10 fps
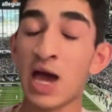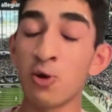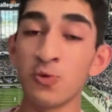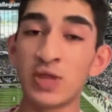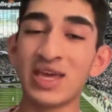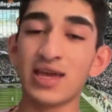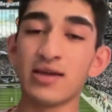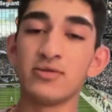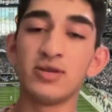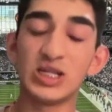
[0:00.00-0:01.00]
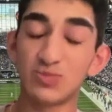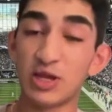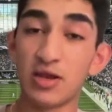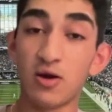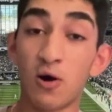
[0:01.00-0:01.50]
I don't think it's
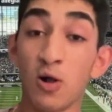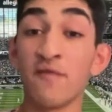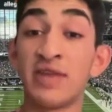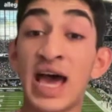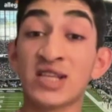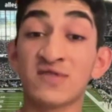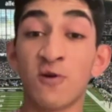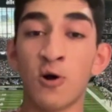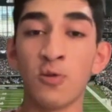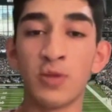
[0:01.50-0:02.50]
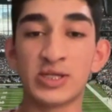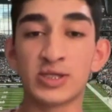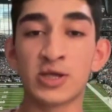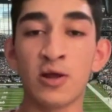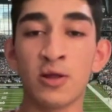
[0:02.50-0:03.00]
been all of Dak's fault
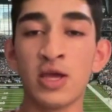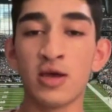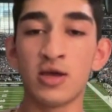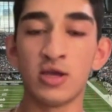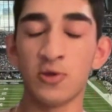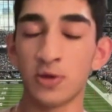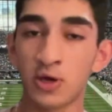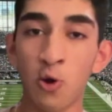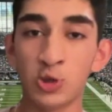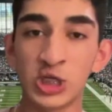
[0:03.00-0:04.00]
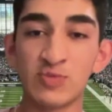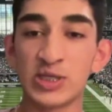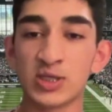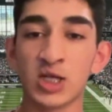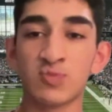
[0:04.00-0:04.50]
necessarily. The coaching's been
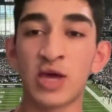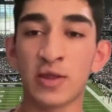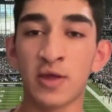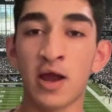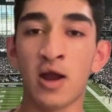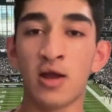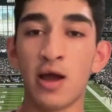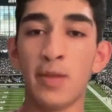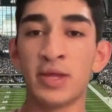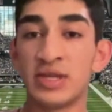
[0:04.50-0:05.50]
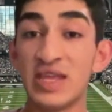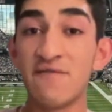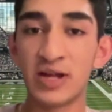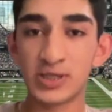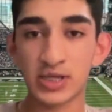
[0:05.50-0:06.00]
suspect there. The
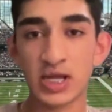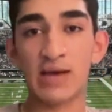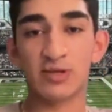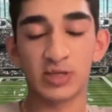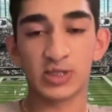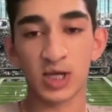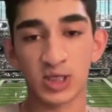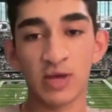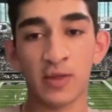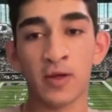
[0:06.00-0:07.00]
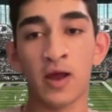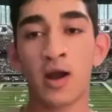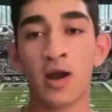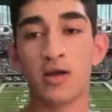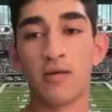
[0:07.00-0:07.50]
defense at times has been suspect
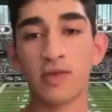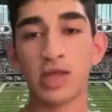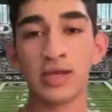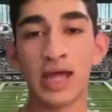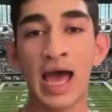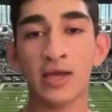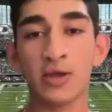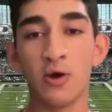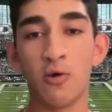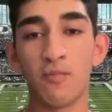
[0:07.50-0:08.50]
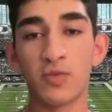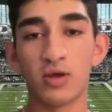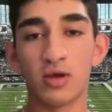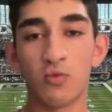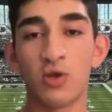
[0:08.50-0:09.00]
there. And Dak,
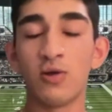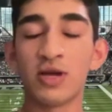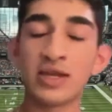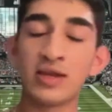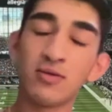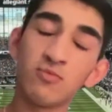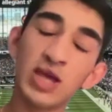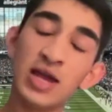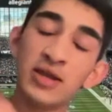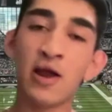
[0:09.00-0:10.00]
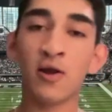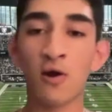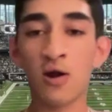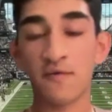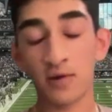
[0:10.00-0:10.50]
when you look at, we had Derek
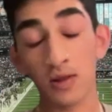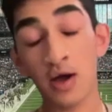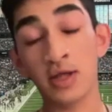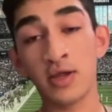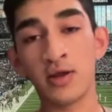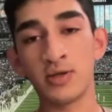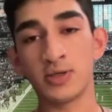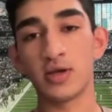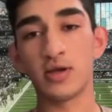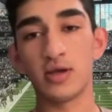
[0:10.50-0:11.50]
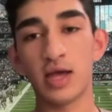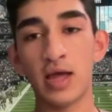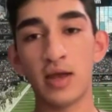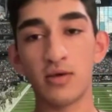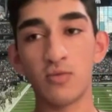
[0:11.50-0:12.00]
Carr for a lot of years.
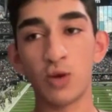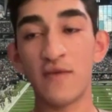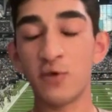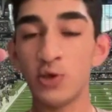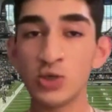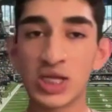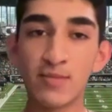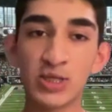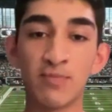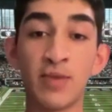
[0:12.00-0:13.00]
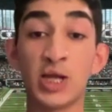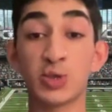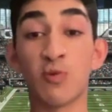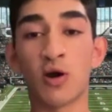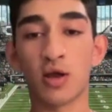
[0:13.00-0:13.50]
And if you use him as a
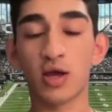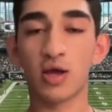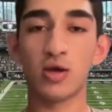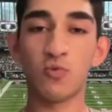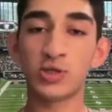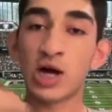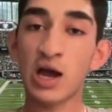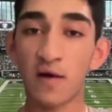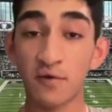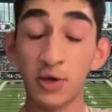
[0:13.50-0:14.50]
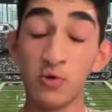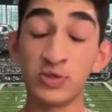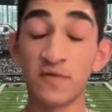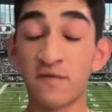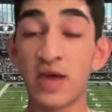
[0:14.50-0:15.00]
benchmark, which I often do as
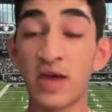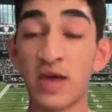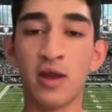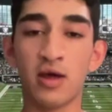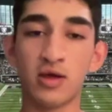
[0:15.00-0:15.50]
a fan,